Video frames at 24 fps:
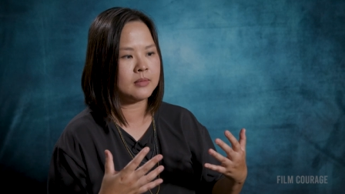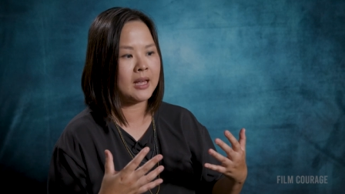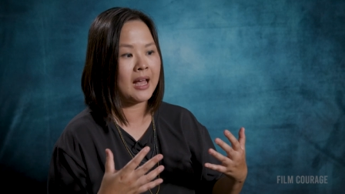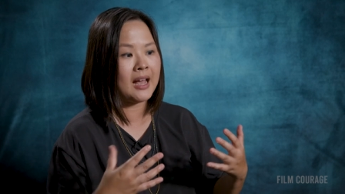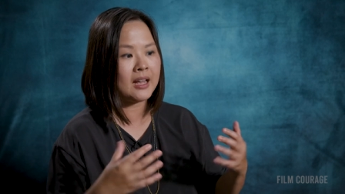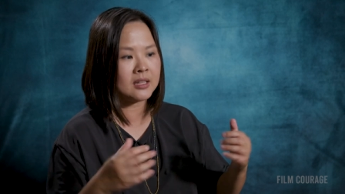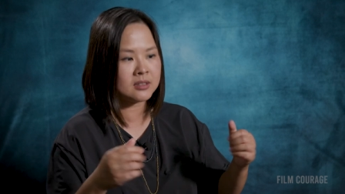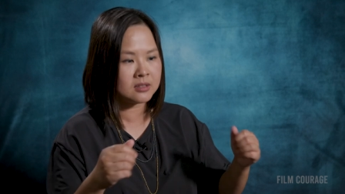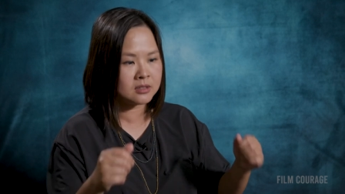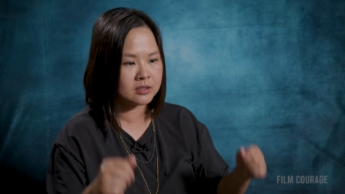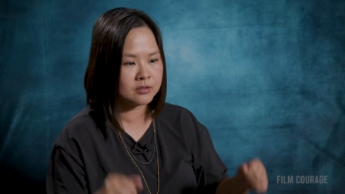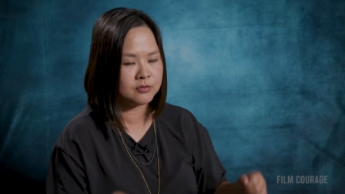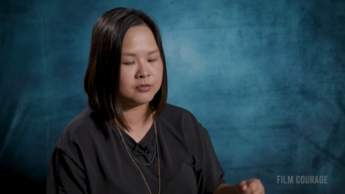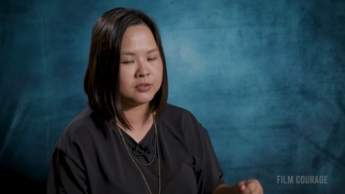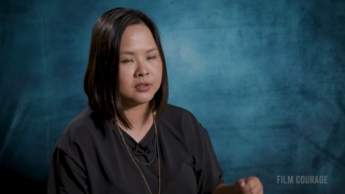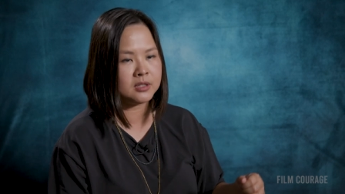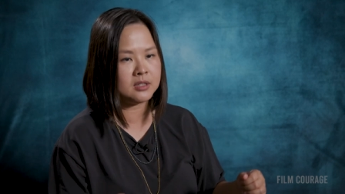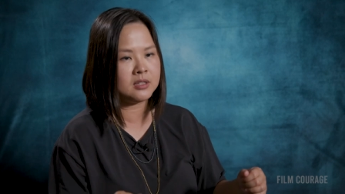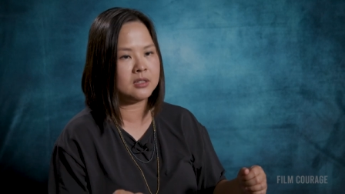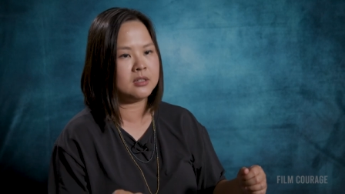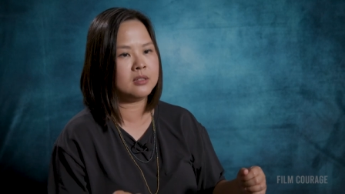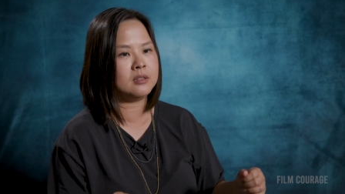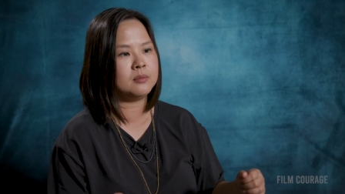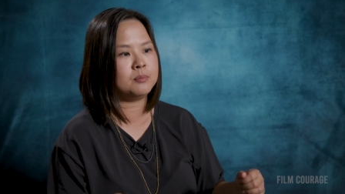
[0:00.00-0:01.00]

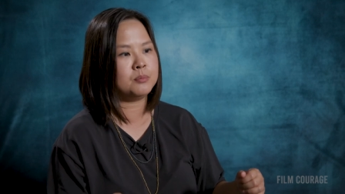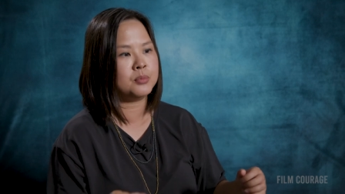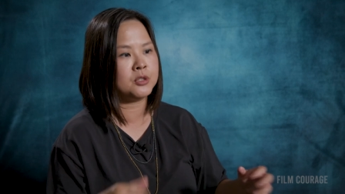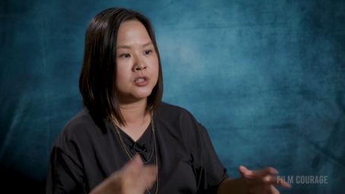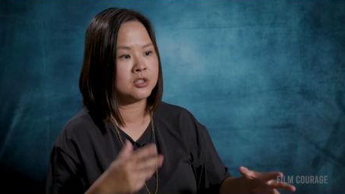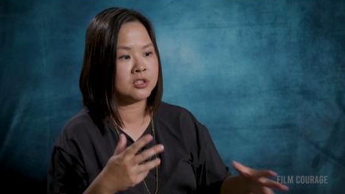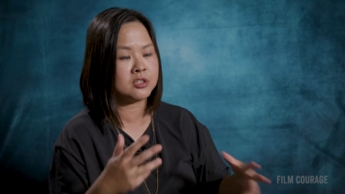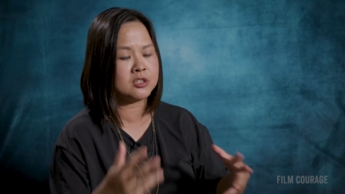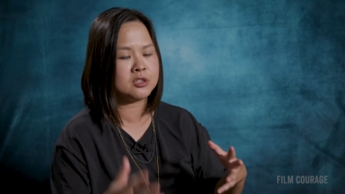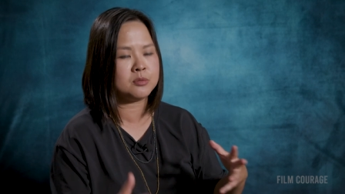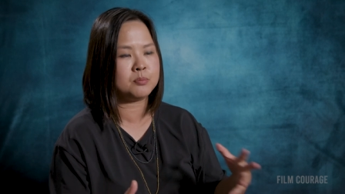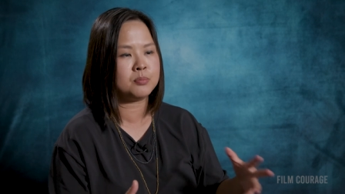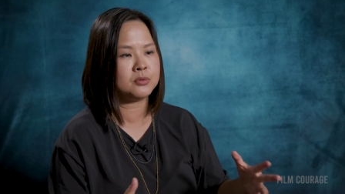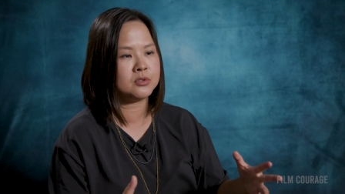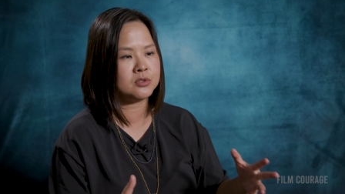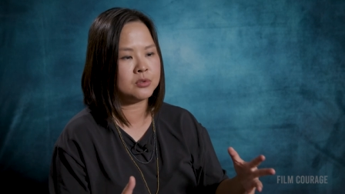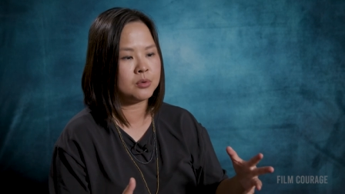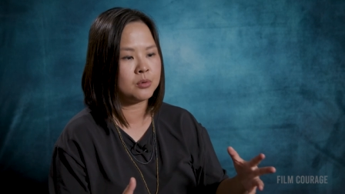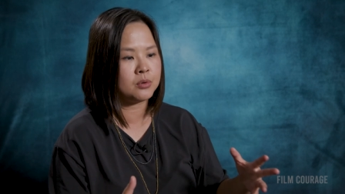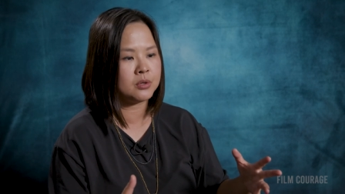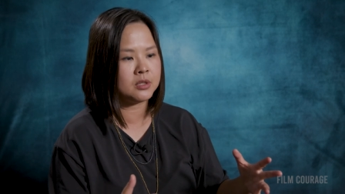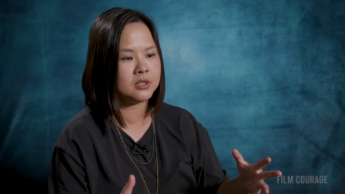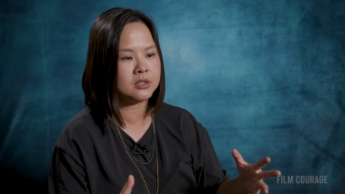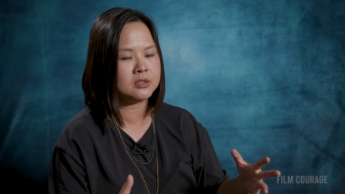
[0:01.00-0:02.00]
actively
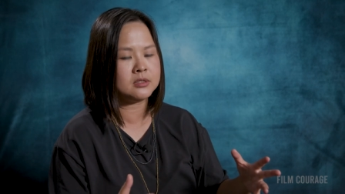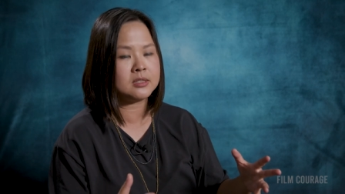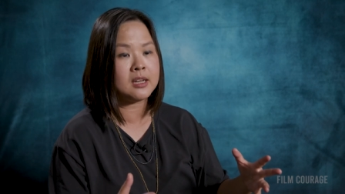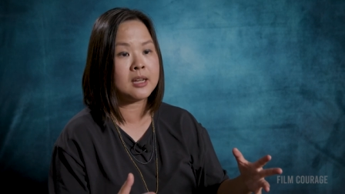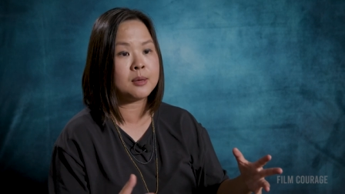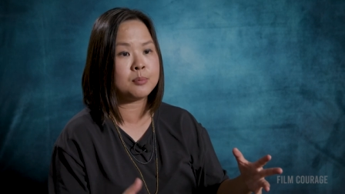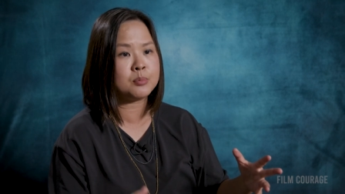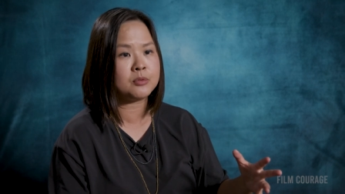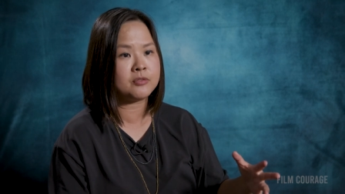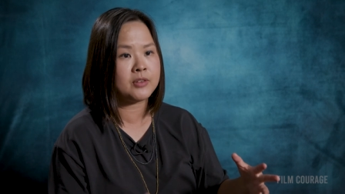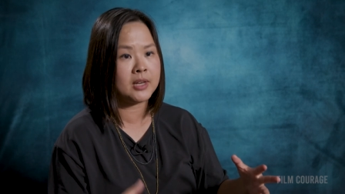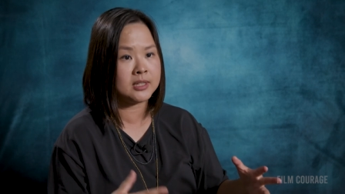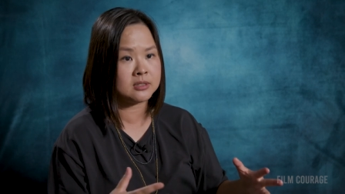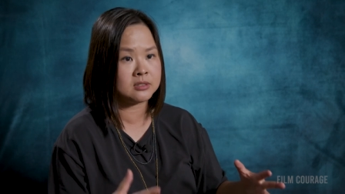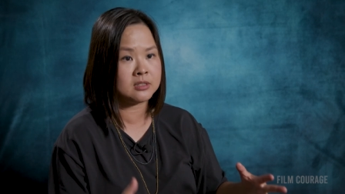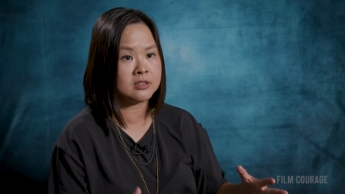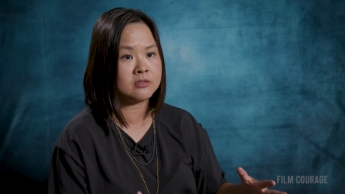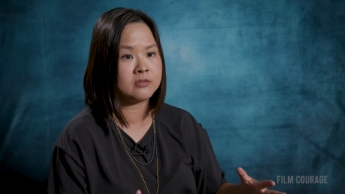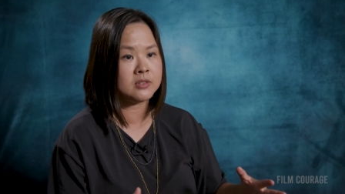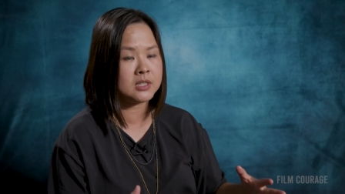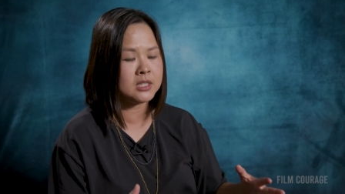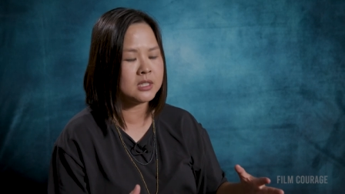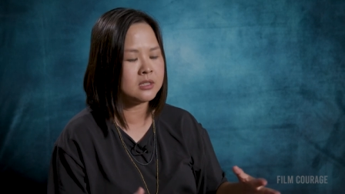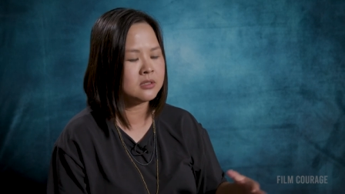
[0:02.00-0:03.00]
participatory type of
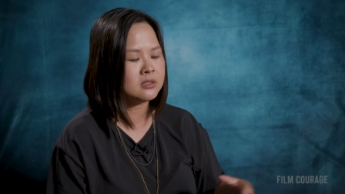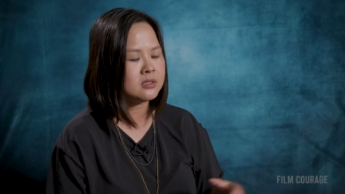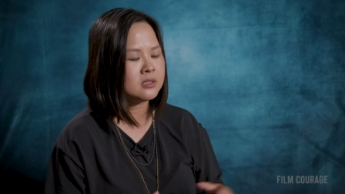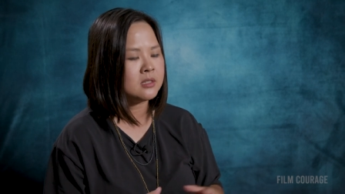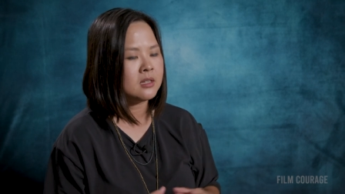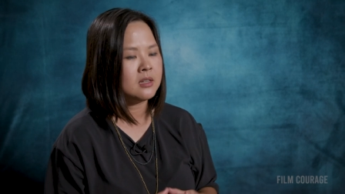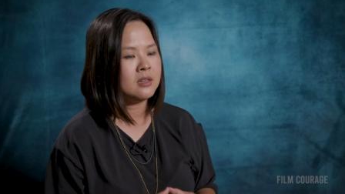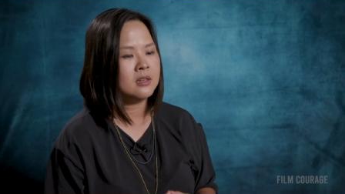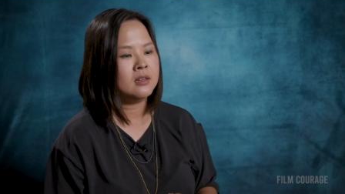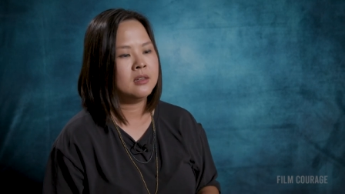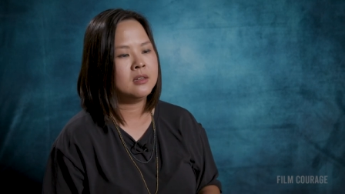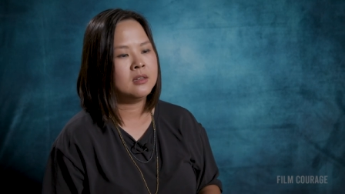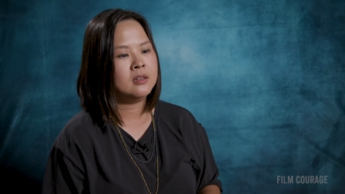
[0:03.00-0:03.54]
activities